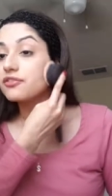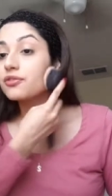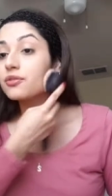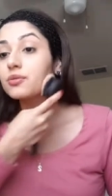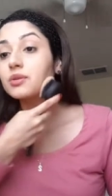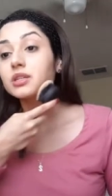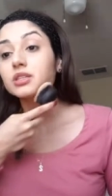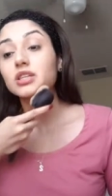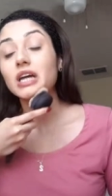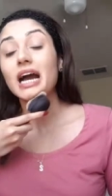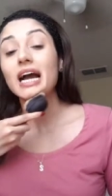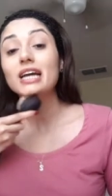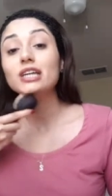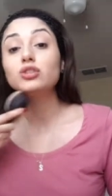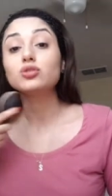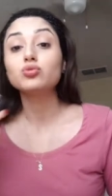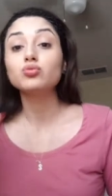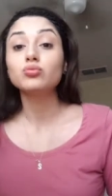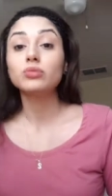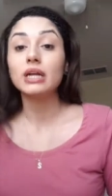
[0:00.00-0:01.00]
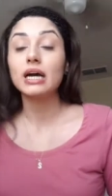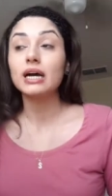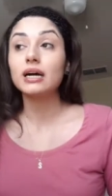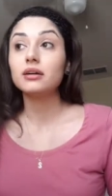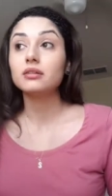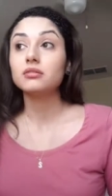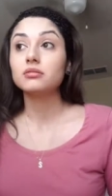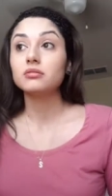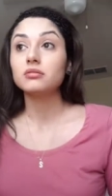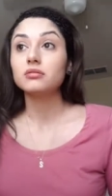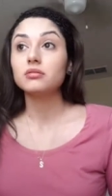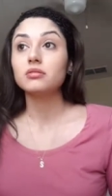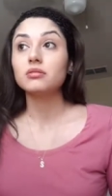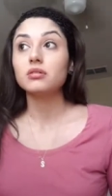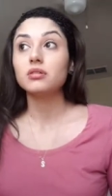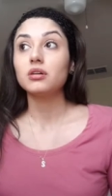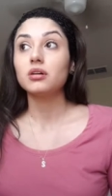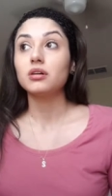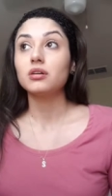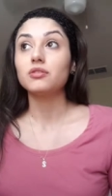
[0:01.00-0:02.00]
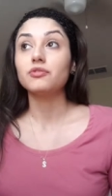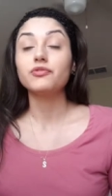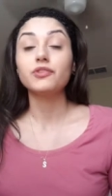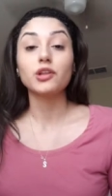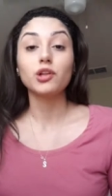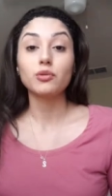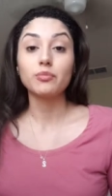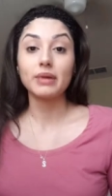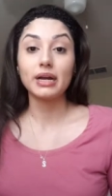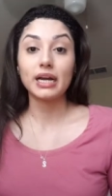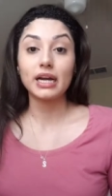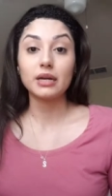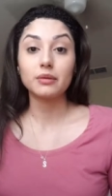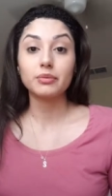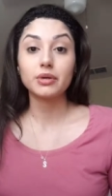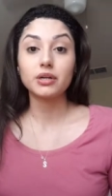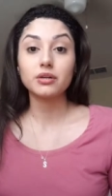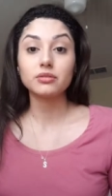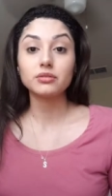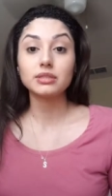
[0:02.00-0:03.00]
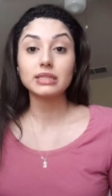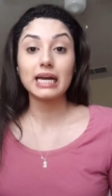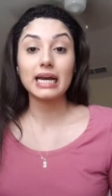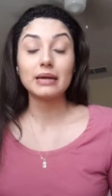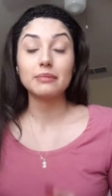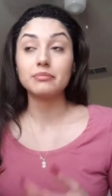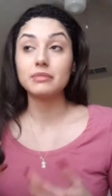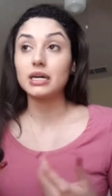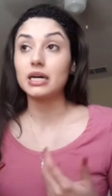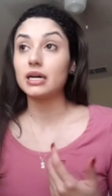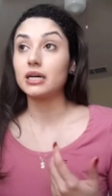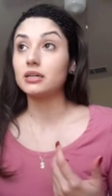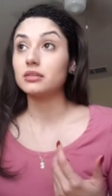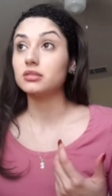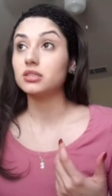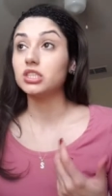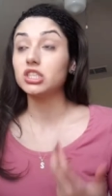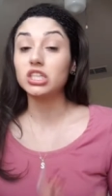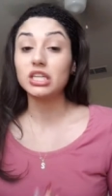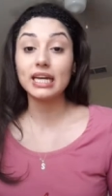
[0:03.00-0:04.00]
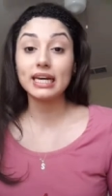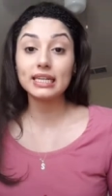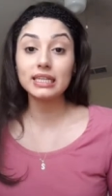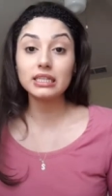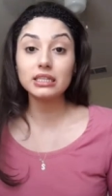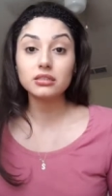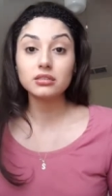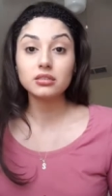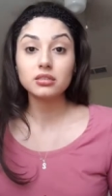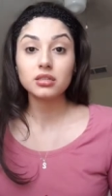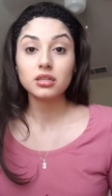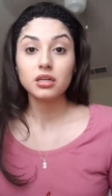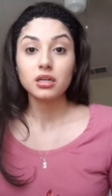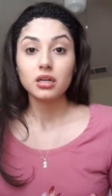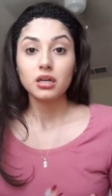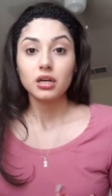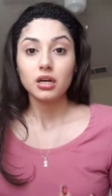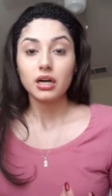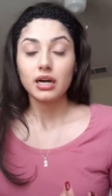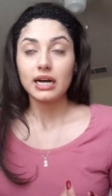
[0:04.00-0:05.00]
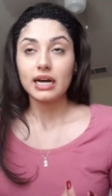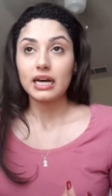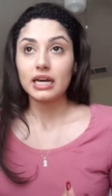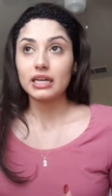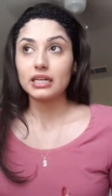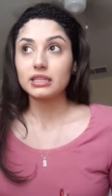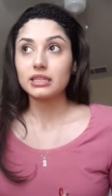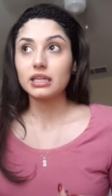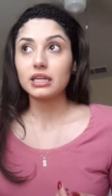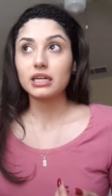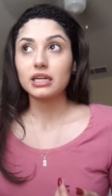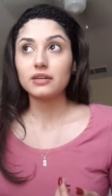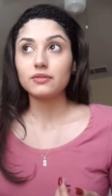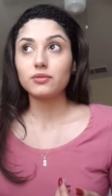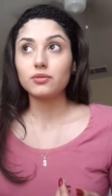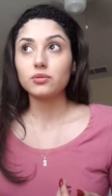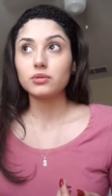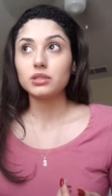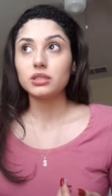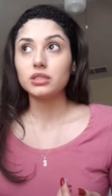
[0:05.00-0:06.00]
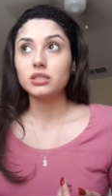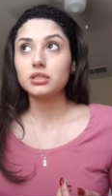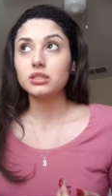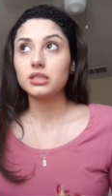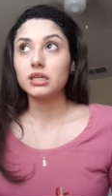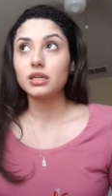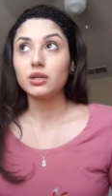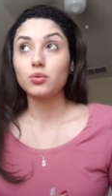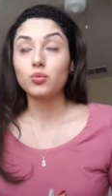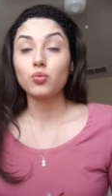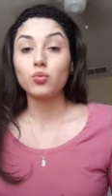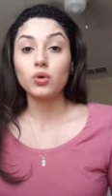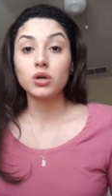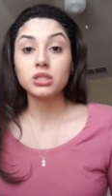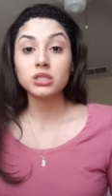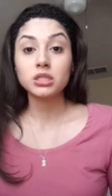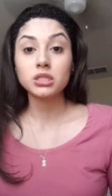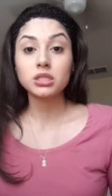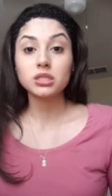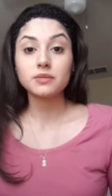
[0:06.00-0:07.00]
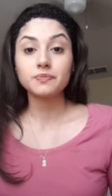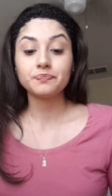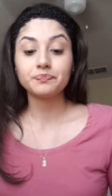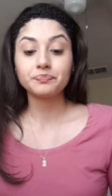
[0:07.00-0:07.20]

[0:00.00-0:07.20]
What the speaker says: for one, I do not fill out my eyebrows. I'm not good at it. I think I've only done it once.